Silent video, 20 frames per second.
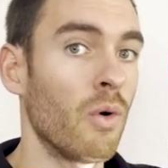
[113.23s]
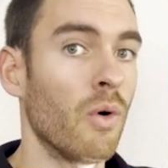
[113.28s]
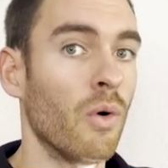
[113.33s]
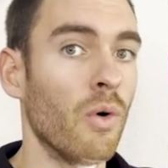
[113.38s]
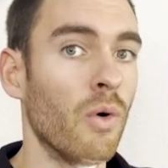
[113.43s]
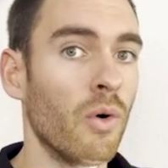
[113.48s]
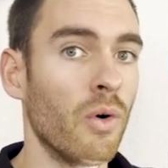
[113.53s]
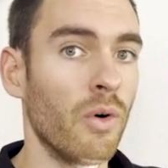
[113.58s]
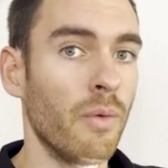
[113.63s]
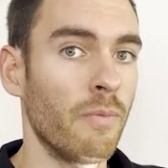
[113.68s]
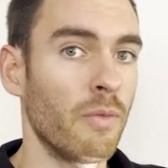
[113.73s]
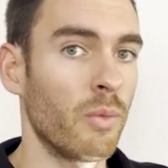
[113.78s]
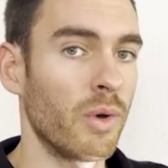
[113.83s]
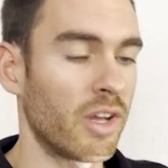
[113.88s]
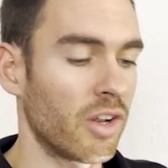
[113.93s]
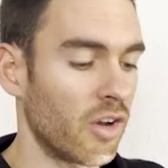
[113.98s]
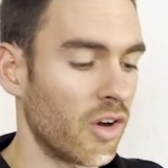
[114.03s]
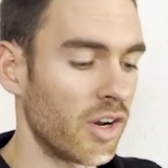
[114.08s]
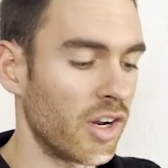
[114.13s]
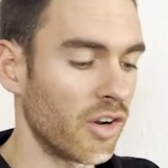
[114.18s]
or we
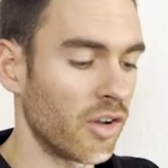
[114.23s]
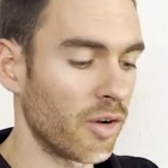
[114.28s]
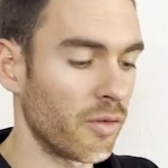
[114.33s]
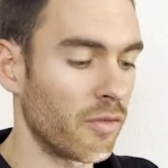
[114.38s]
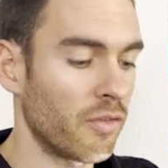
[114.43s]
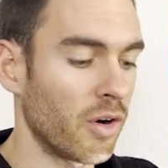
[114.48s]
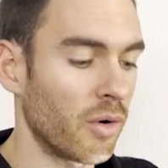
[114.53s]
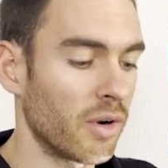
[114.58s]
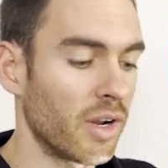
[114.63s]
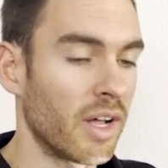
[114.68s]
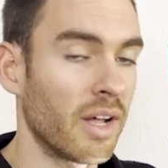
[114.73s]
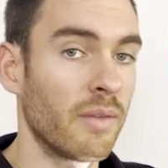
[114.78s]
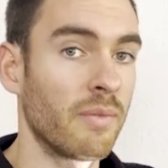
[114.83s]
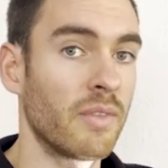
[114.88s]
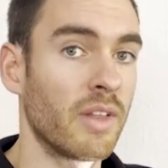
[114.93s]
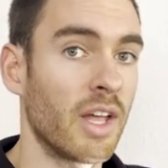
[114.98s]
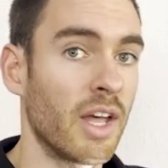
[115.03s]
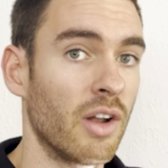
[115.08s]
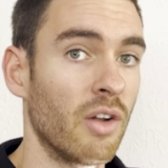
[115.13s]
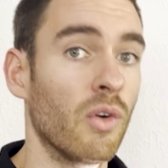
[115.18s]
can hone in on a folder
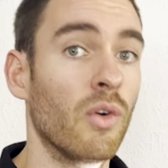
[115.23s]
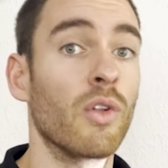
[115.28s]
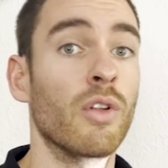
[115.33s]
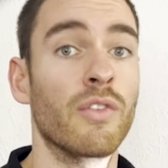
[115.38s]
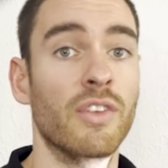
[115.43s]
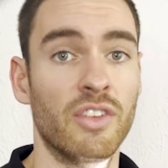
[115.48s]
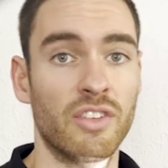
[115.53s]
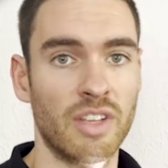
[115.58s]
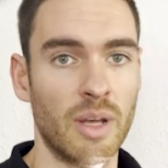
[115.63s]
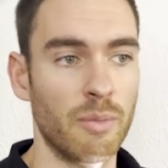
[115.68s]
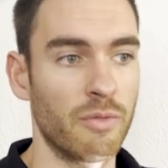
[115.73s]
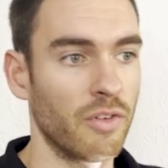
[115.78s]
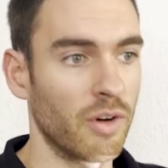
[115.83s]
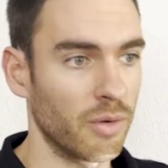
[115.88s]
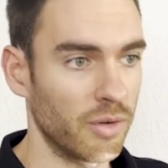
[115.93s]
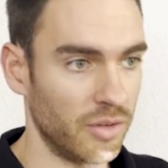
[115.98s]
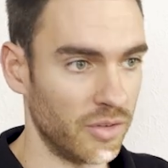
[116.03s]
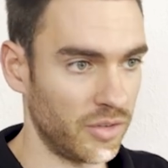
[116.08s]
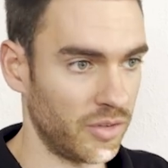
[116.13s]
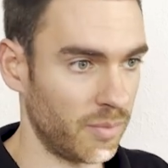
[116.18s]
and all of its
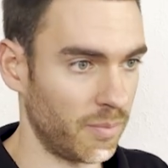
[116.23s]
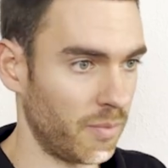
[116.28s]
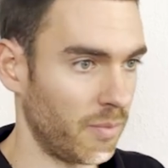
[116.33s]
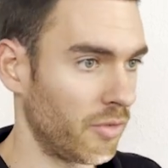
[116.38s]
subfolders.